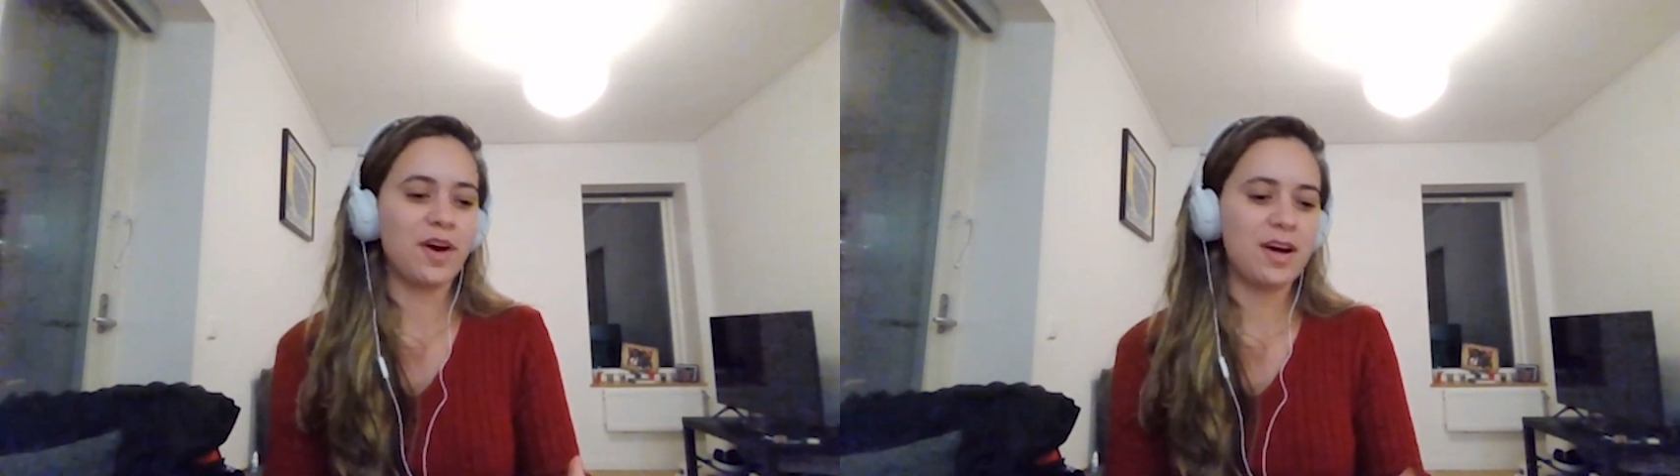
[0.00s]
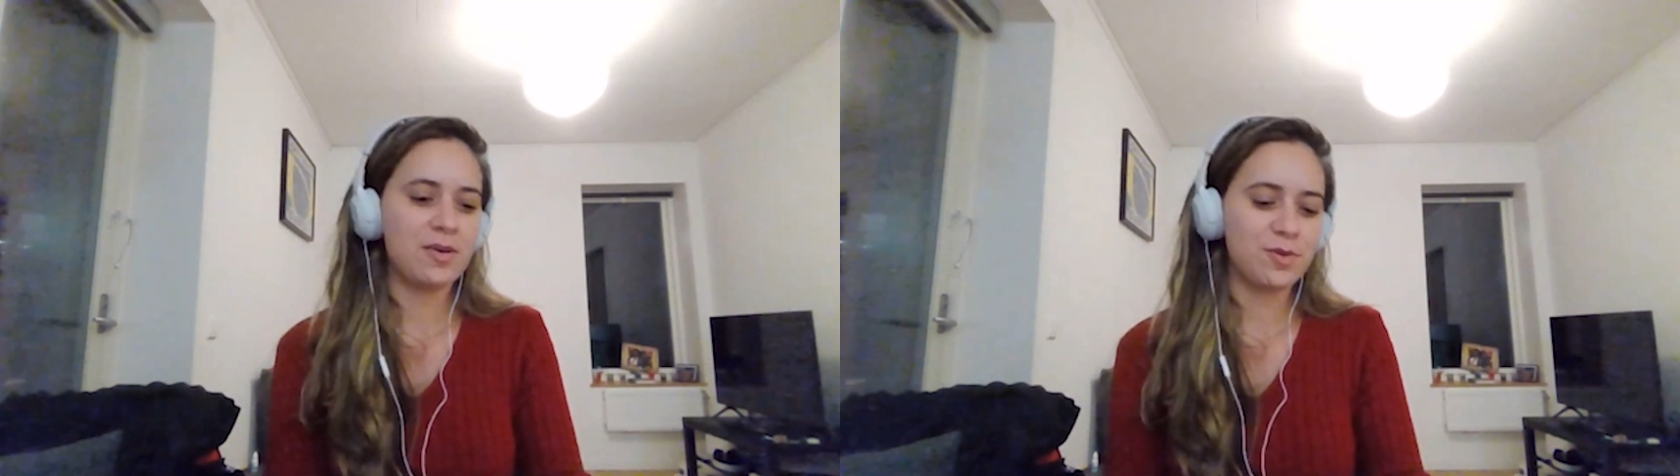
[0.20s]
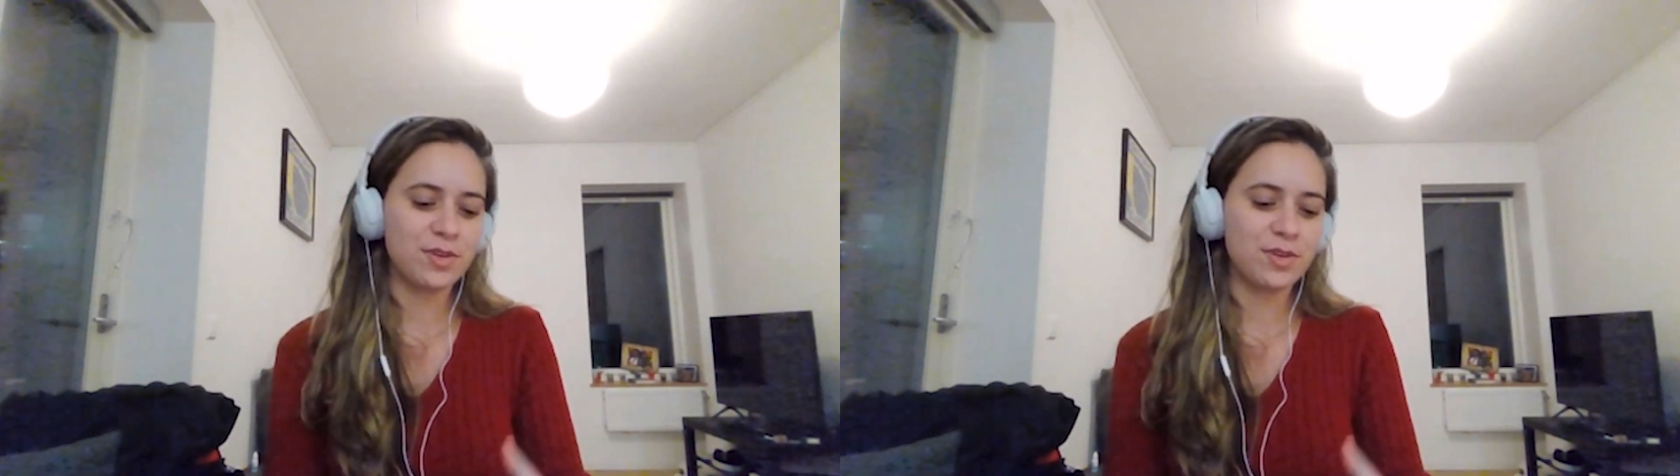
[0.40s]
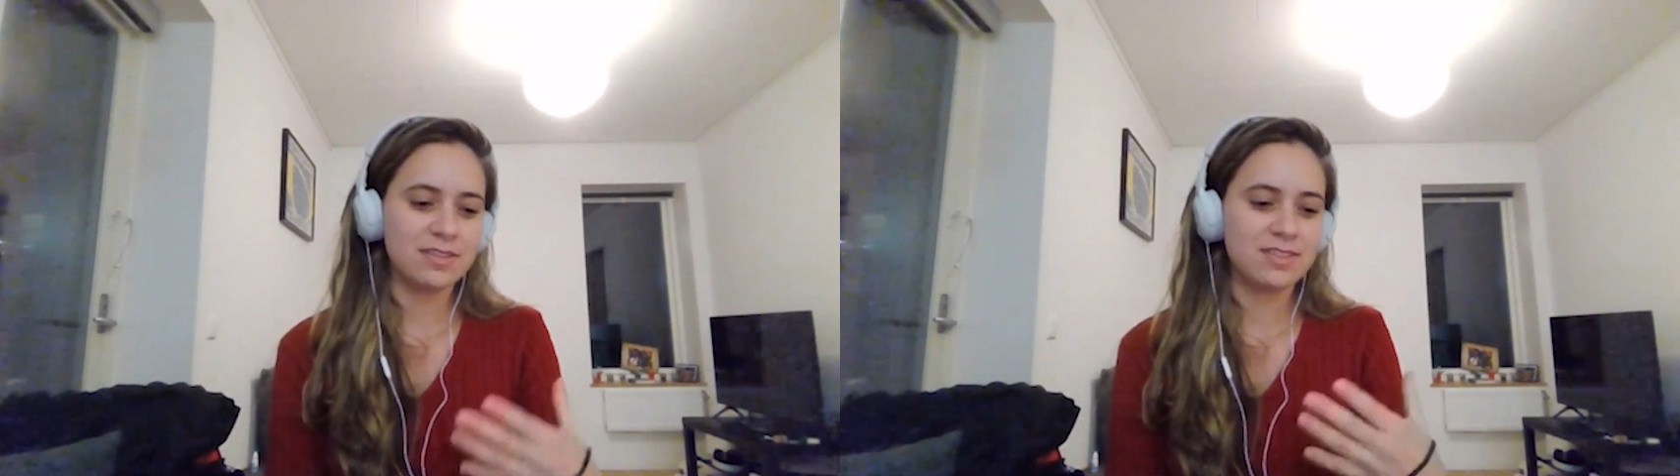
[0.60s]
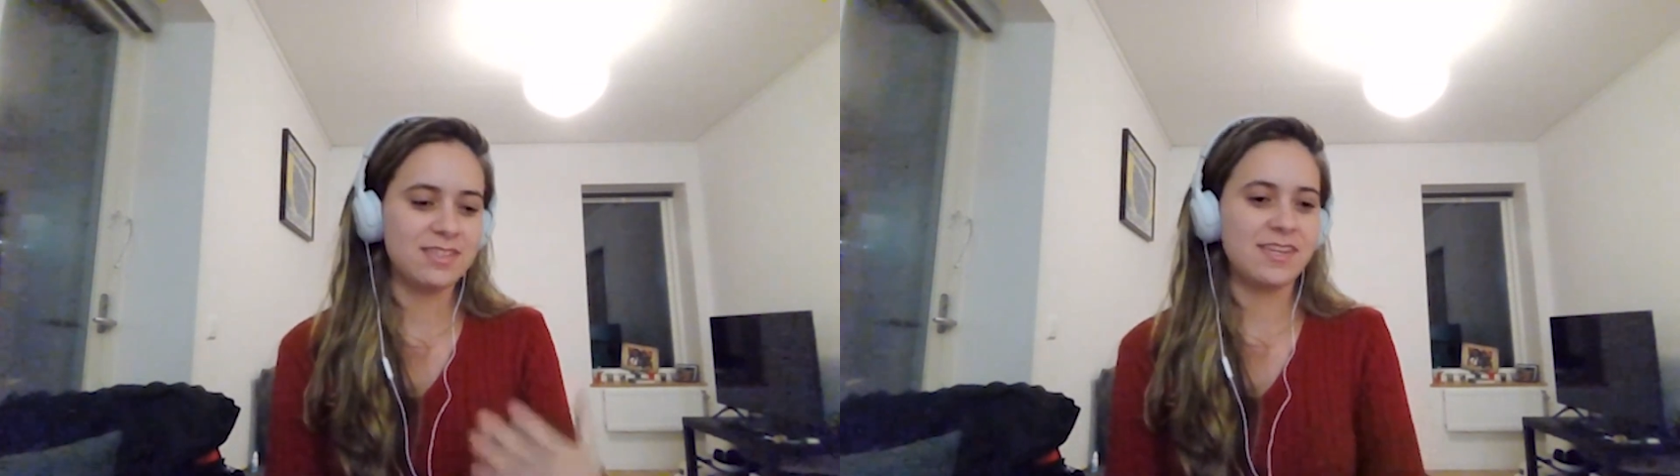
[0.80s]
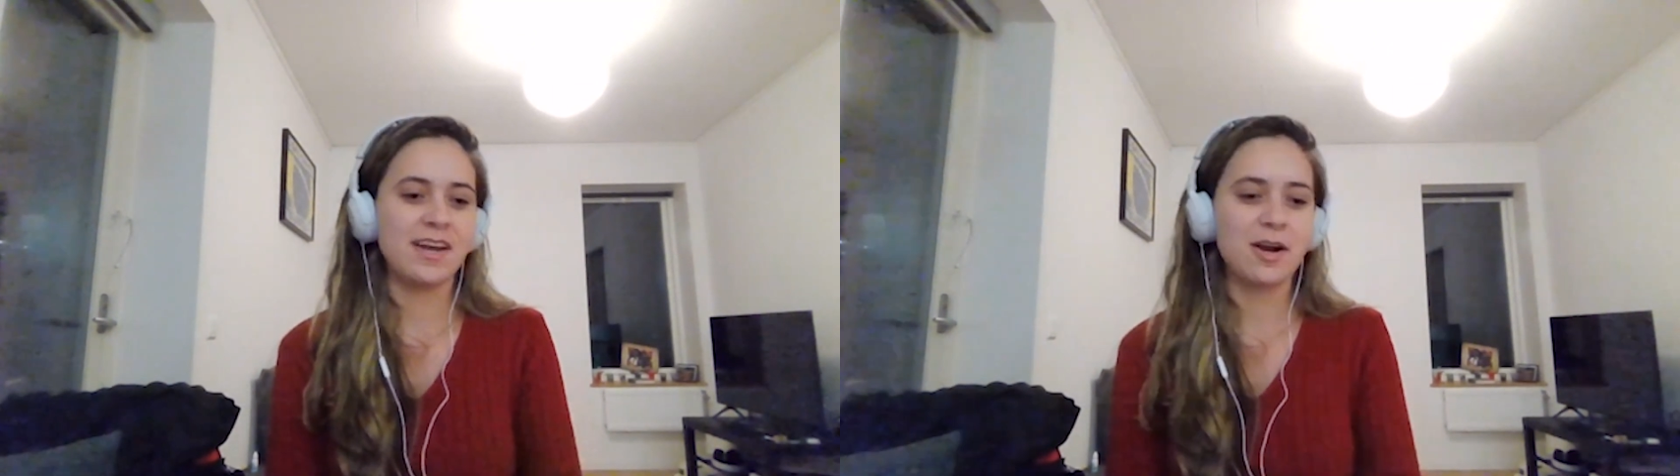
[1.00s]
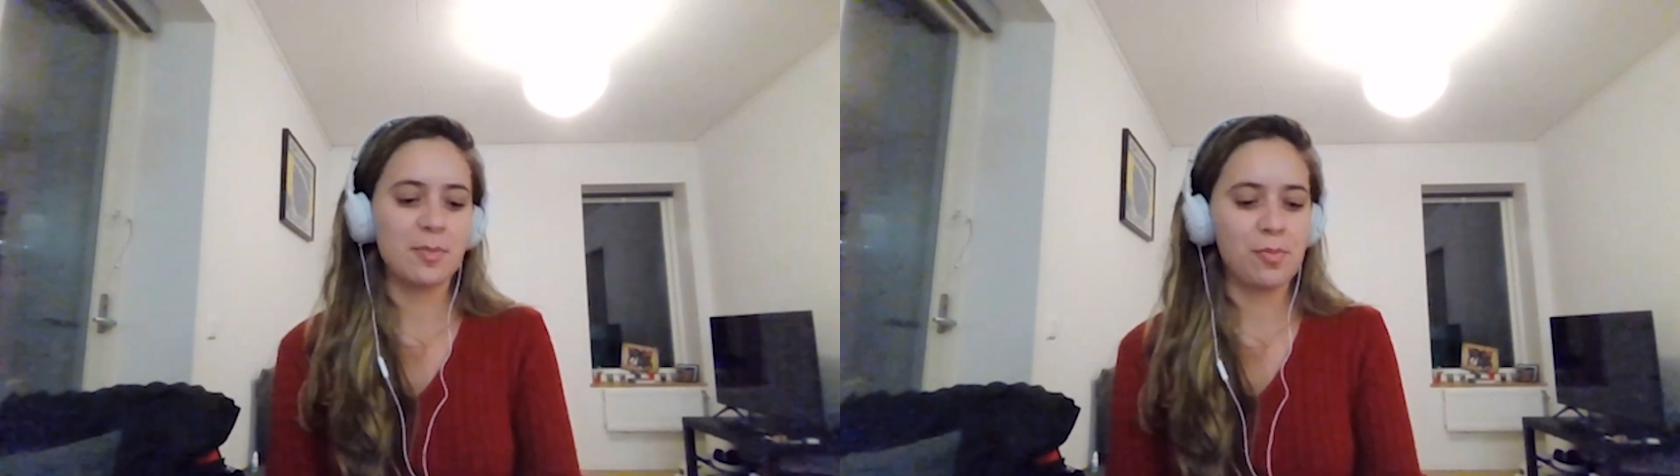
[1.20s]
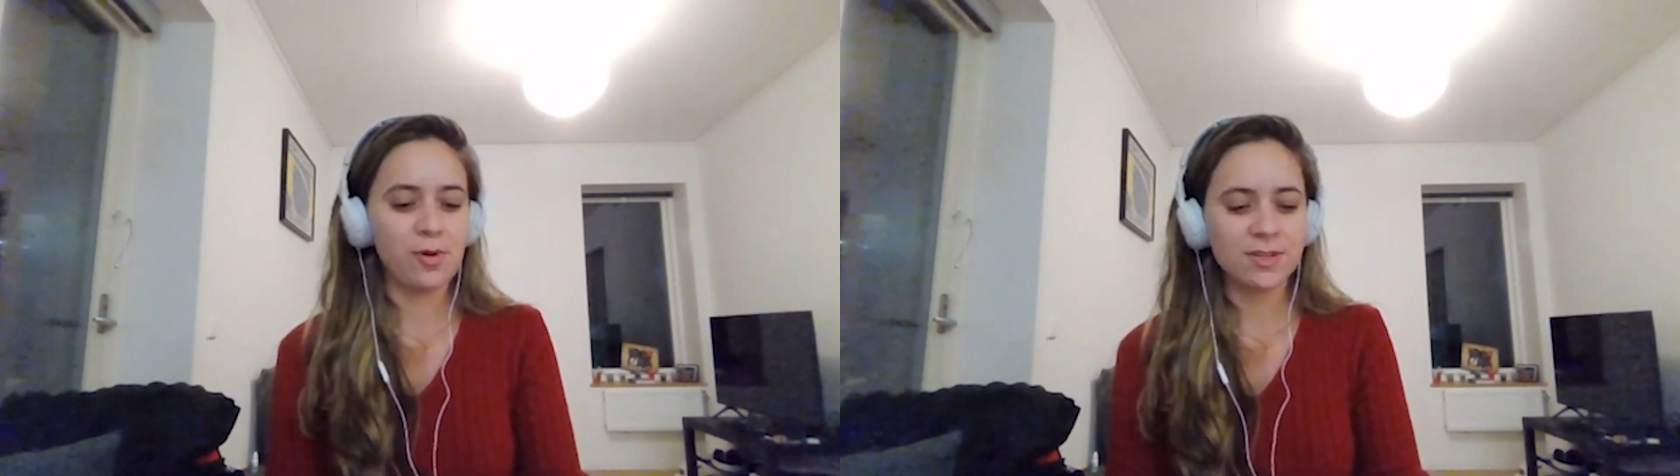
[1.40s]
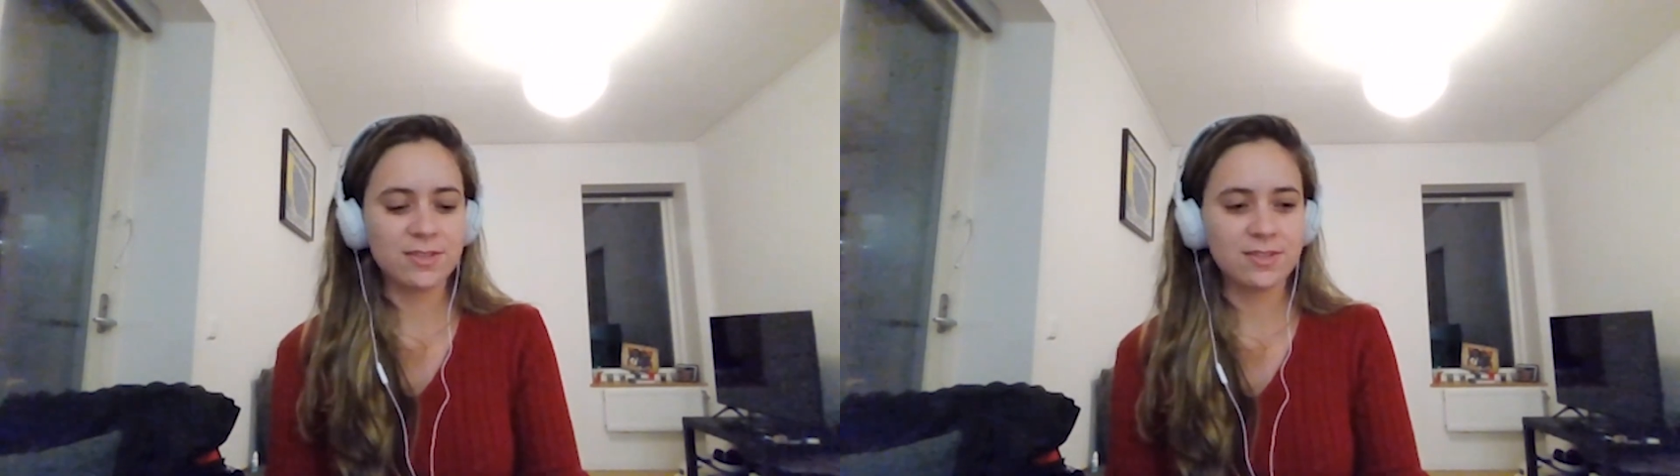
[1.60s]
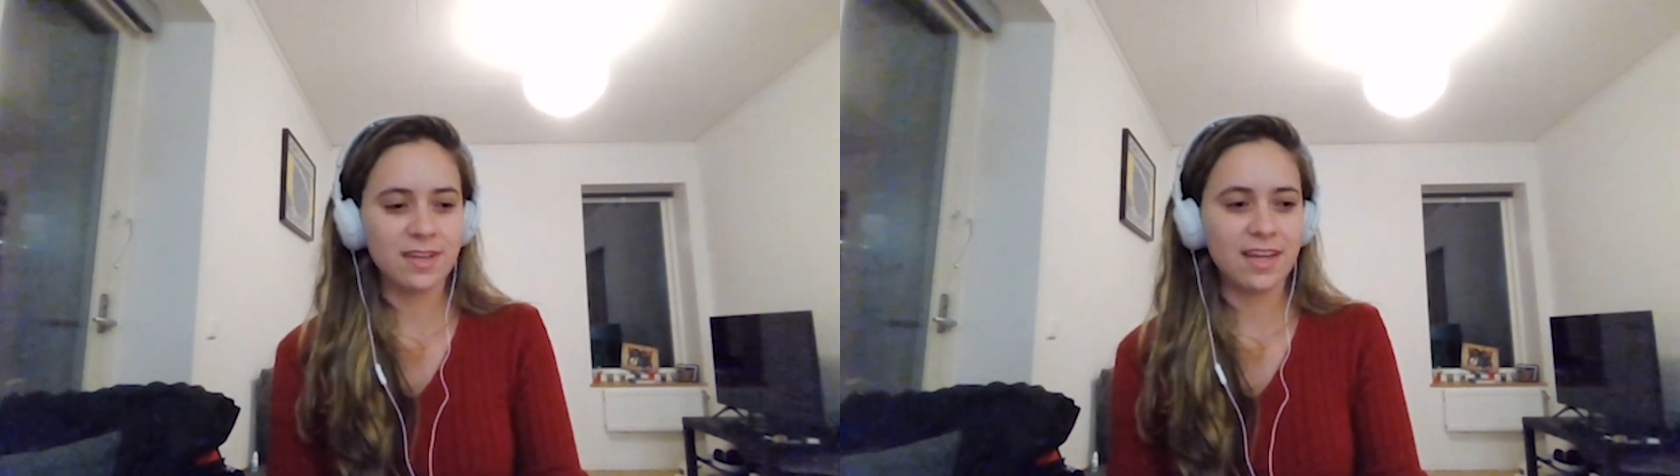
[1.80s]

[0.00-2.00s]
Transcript: I will get the airport